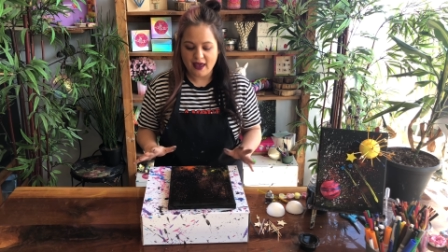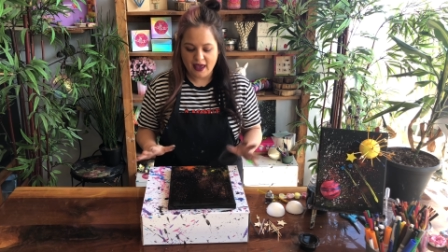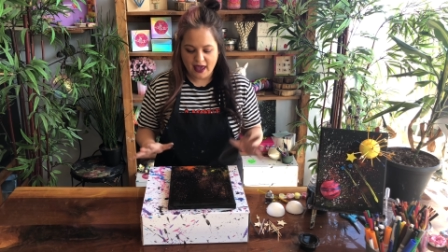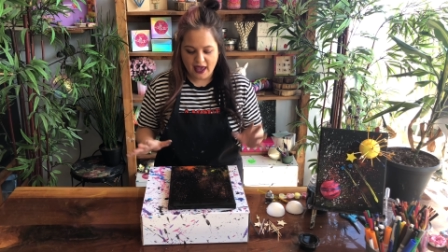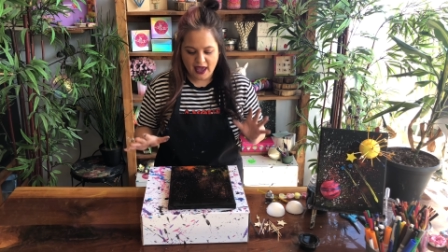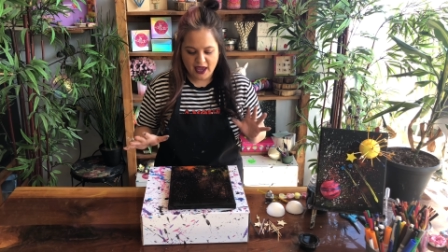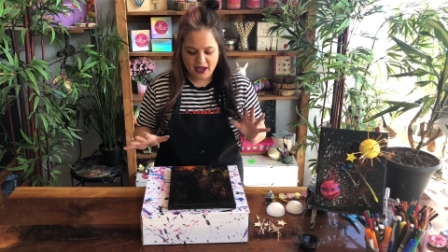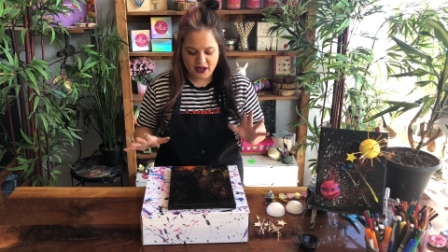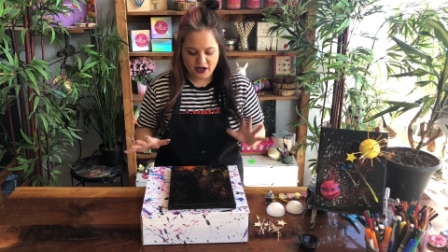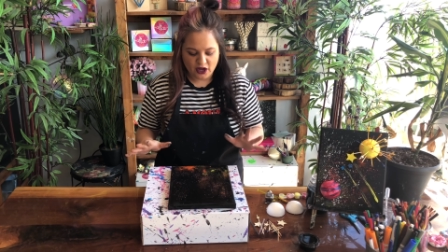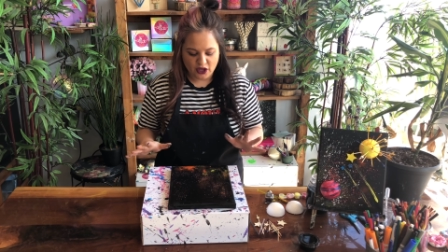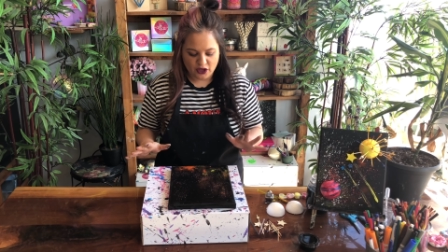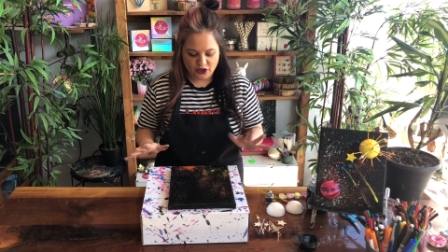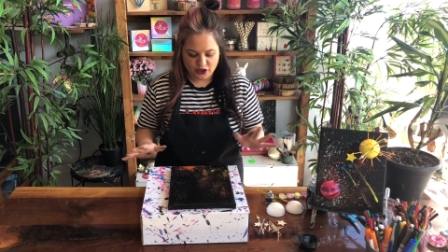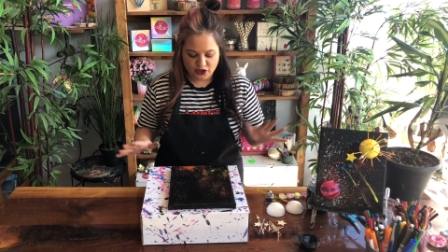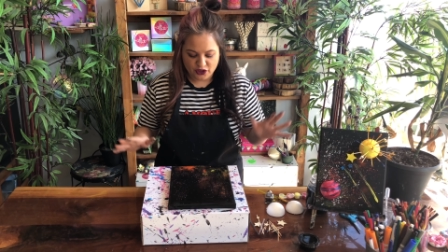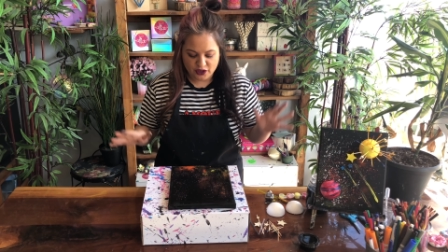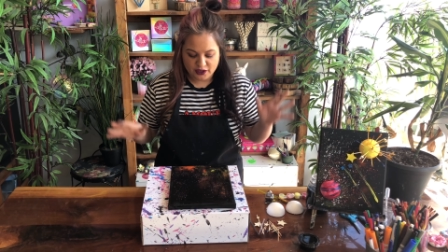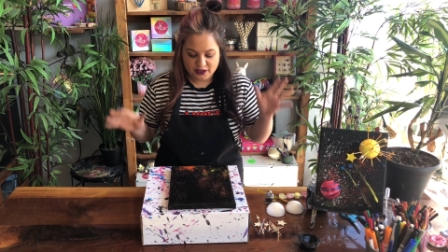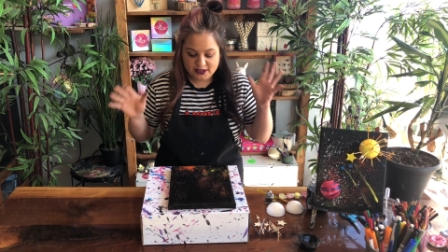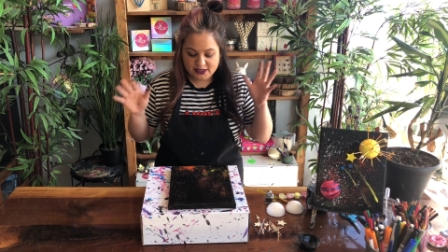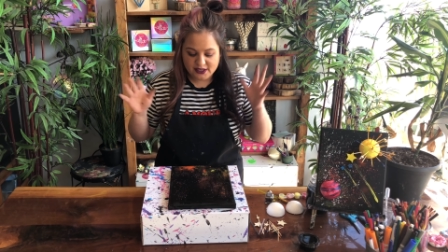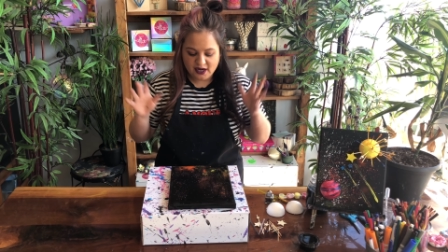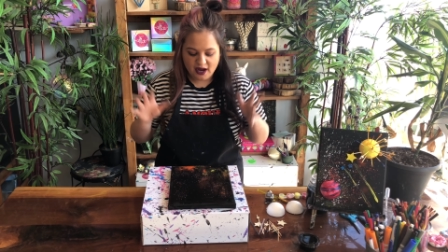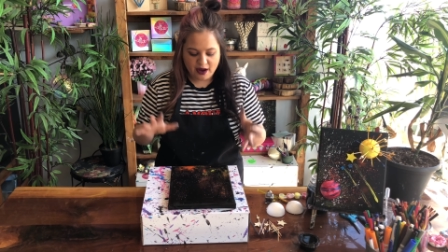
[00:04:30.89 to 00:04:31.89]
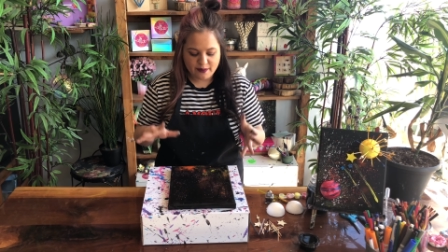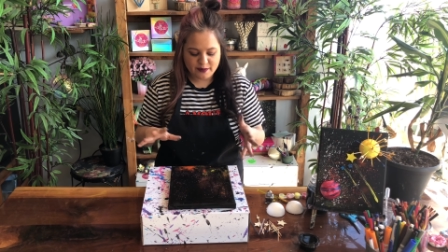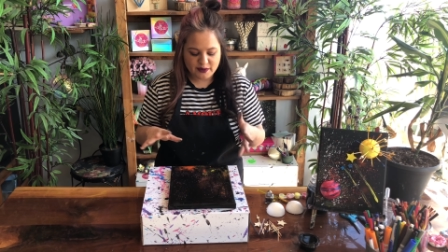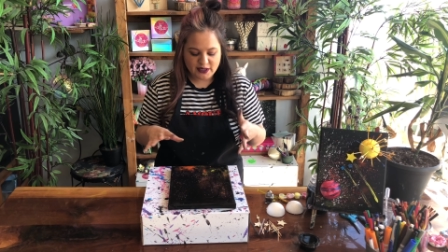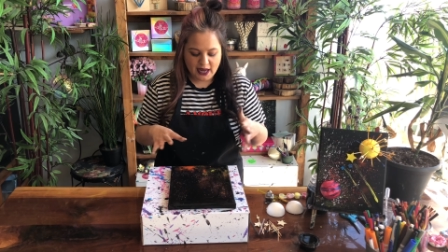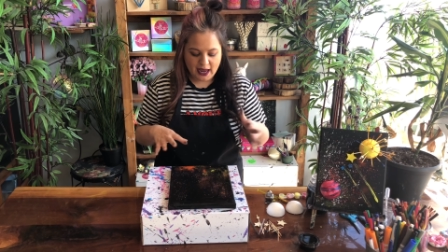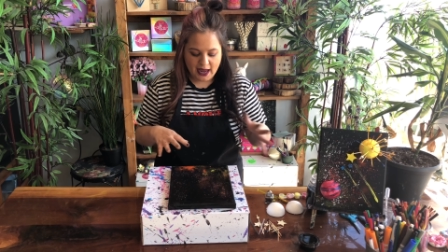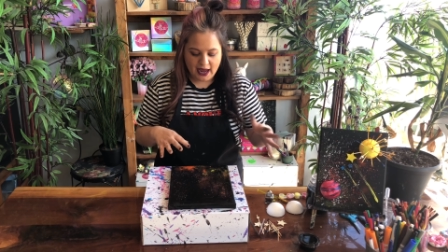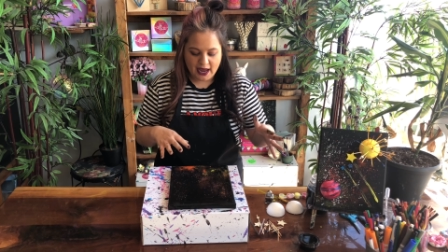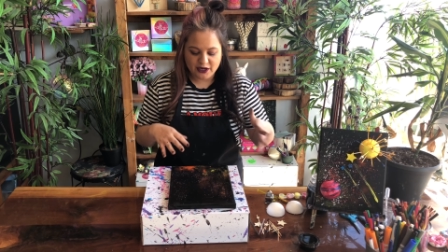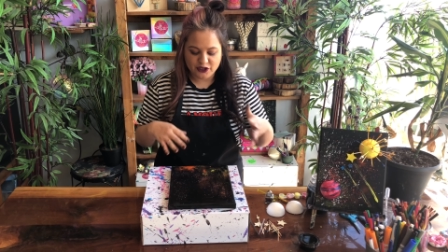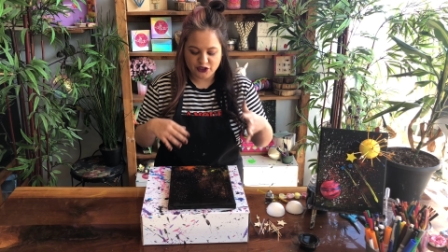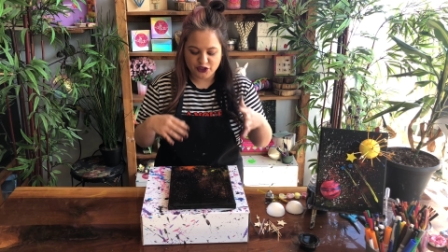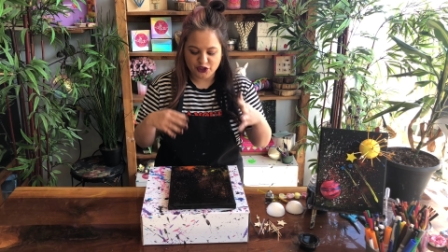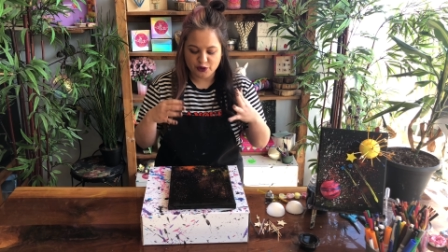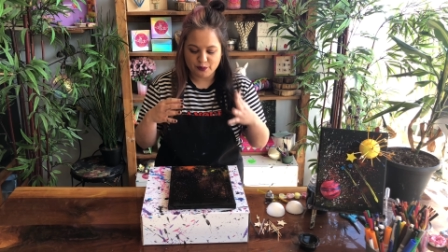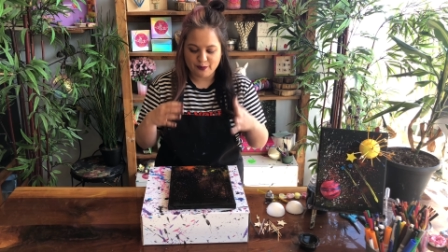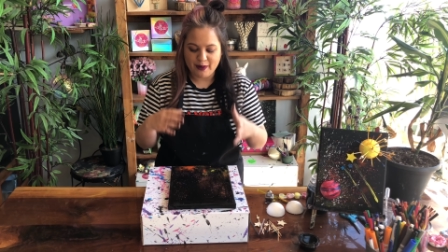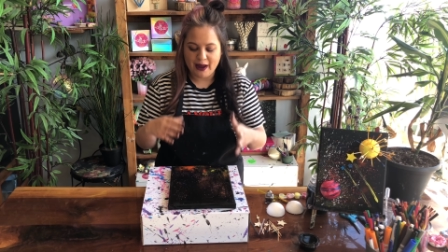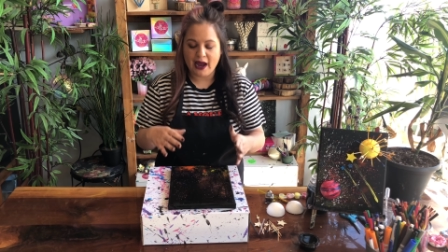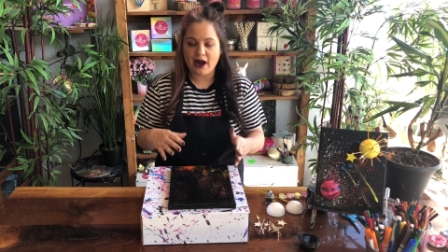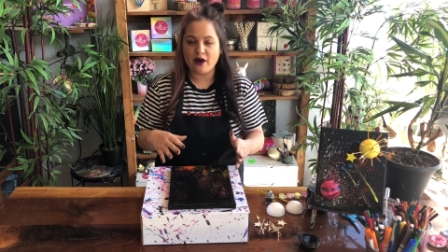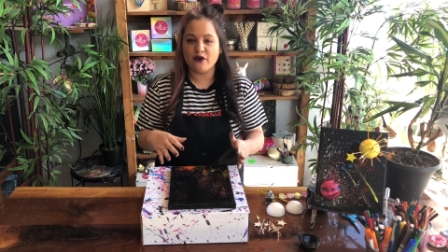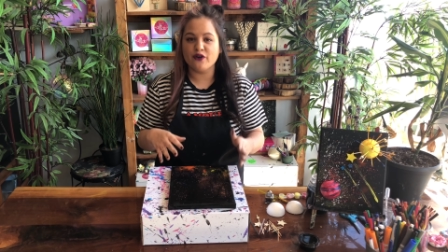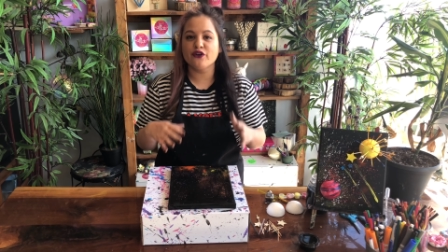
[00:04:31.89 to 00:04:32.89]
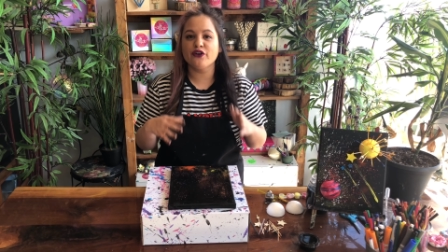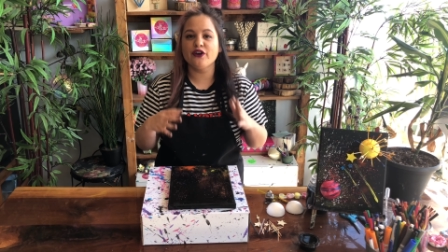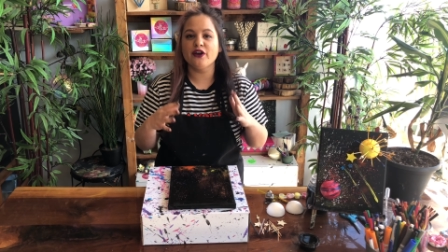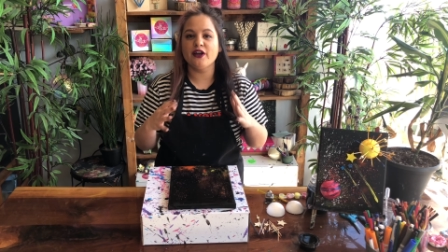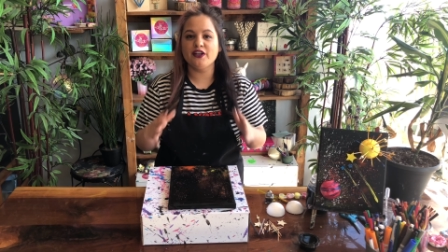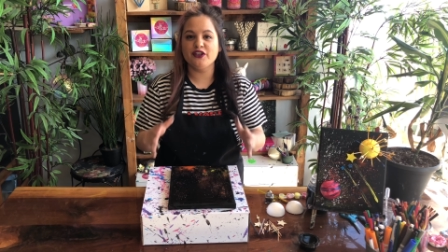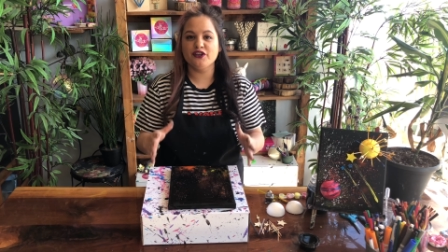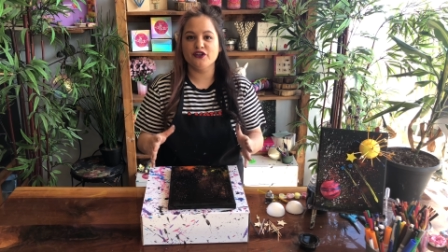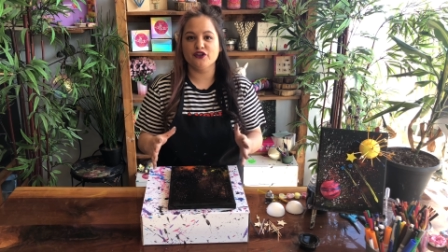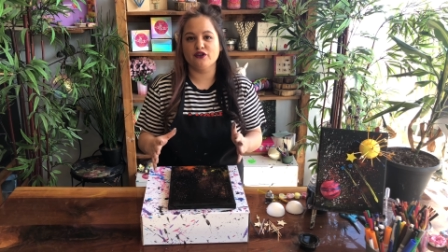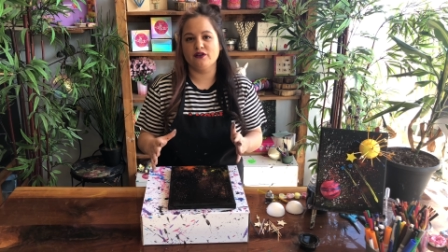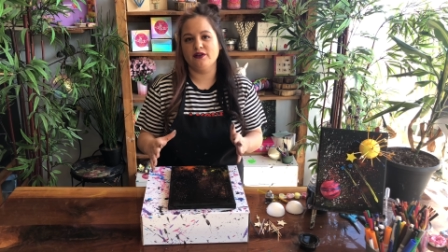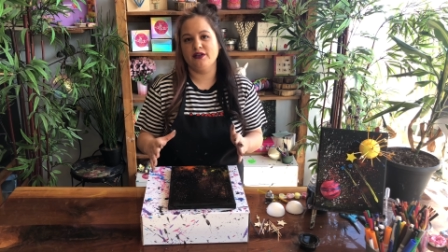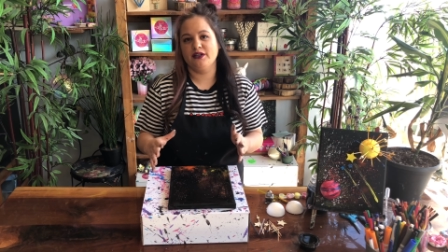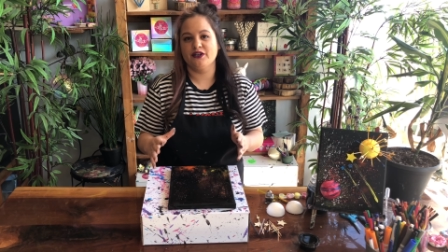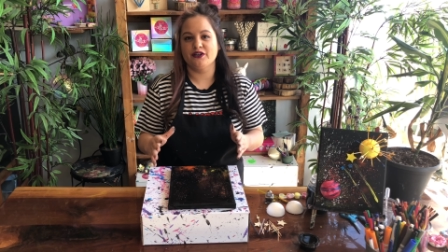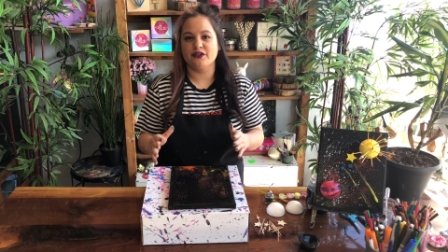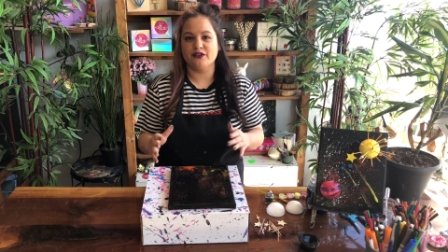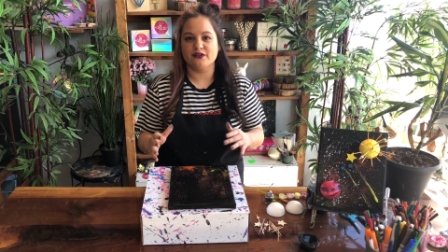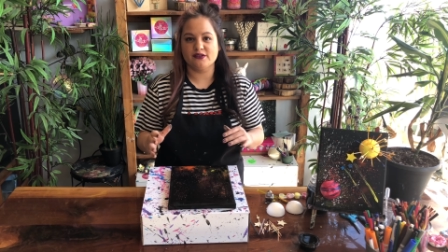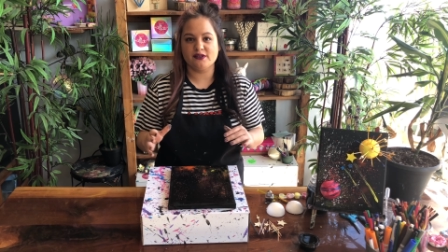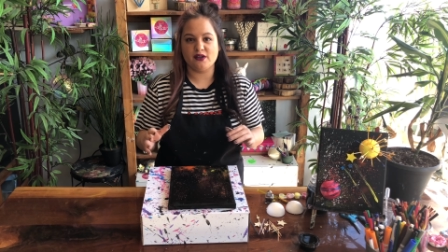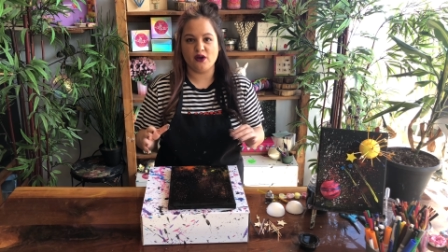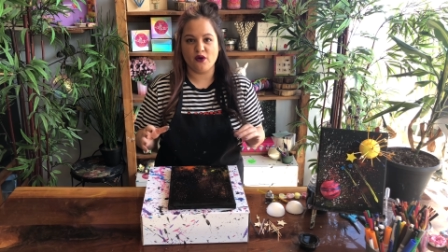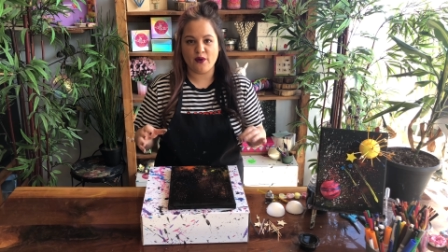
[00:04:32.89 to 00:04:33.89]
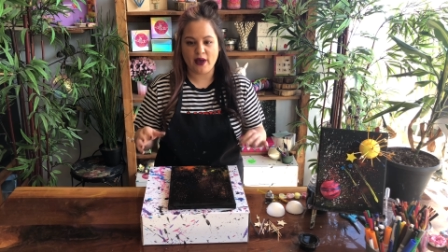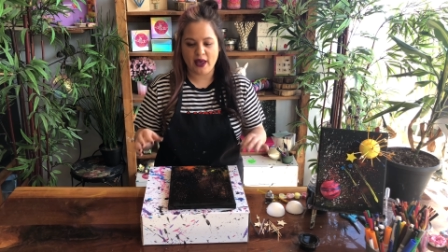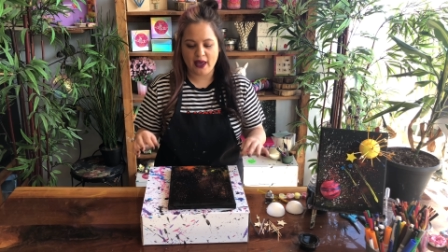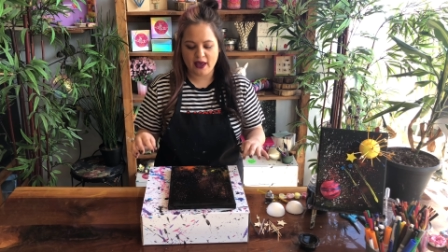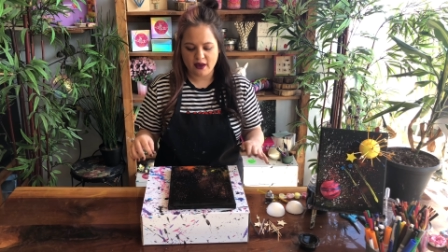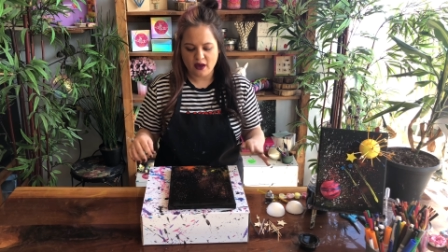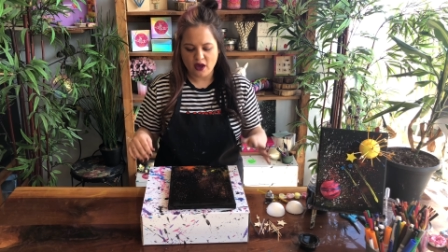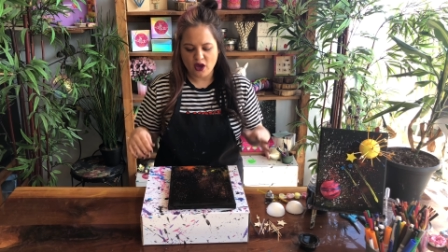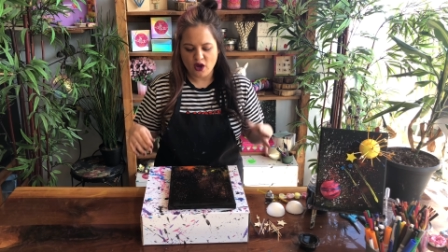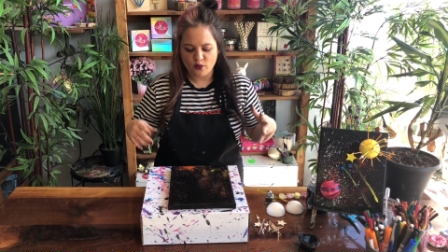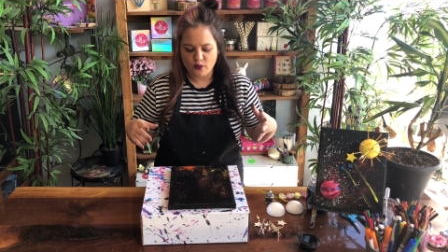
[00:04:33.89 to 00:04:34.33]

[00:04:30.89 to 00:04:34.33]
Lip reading: and it's time to add your powder and your glitters, okay?